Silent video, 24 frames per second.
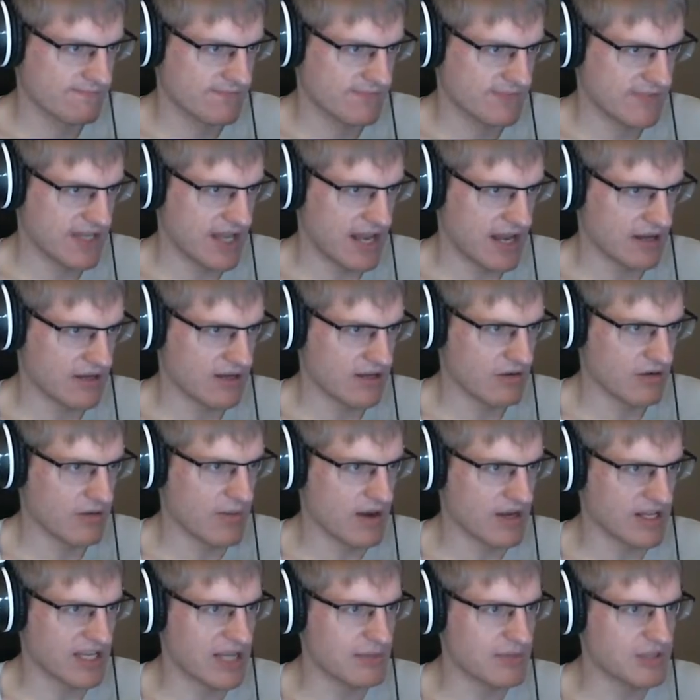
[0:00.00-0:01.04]
Okay, no, come
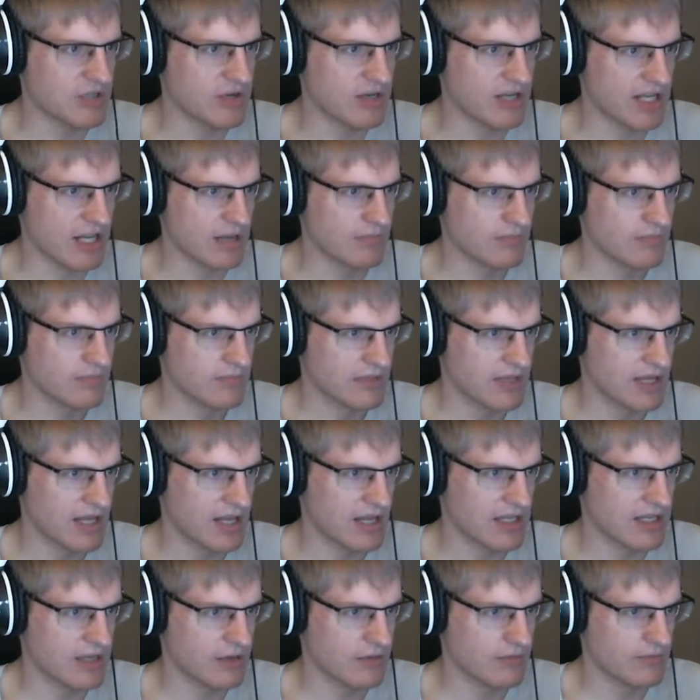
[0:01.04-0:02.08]
on, keep shooting him.
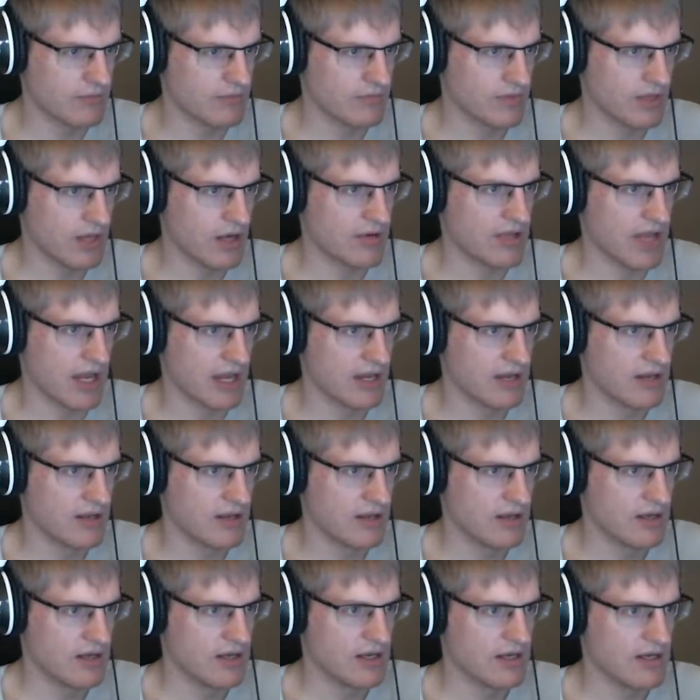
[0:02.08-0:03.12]
Thank you. Okay,
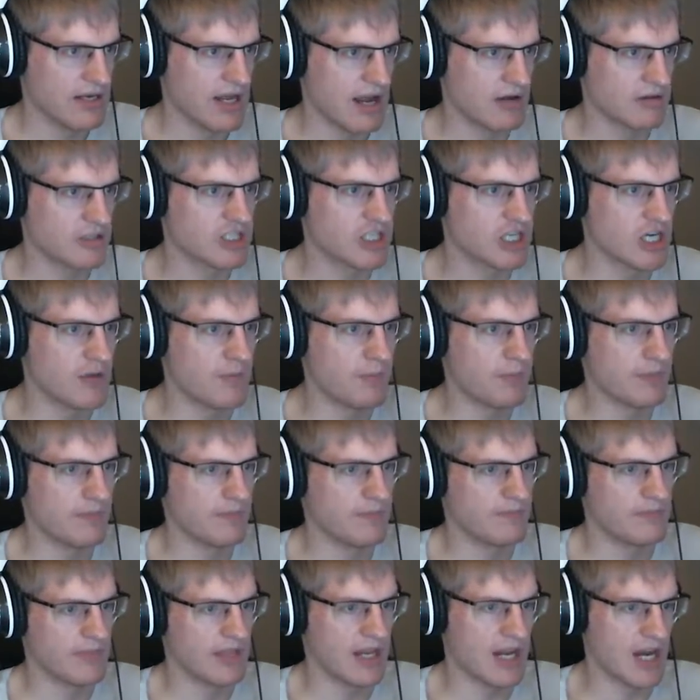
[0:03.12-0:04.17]
now jump.
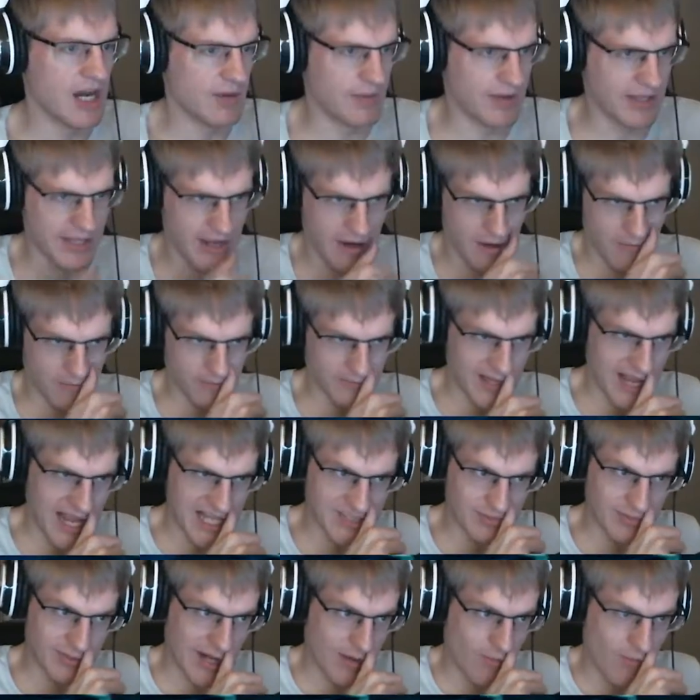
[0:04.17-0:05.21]
There we go.
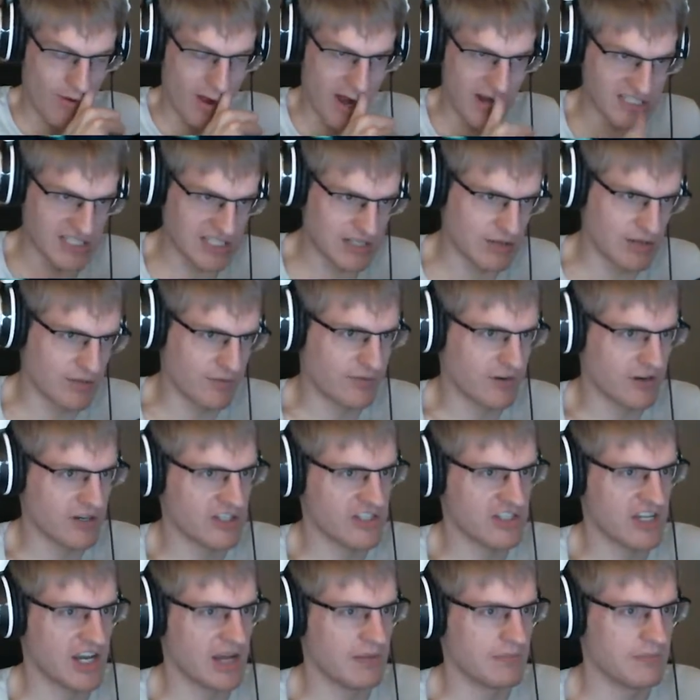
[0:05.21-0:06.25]
That's what I wanted to do the first
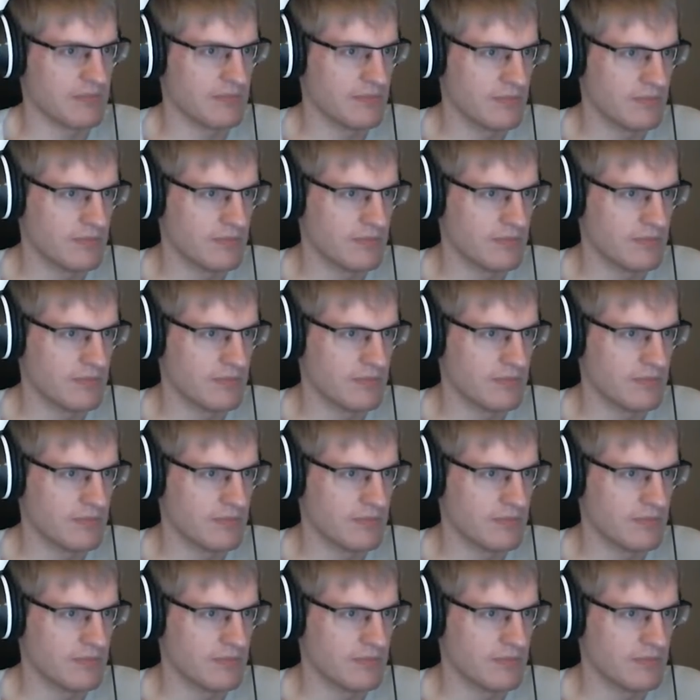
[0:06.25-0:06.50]
time.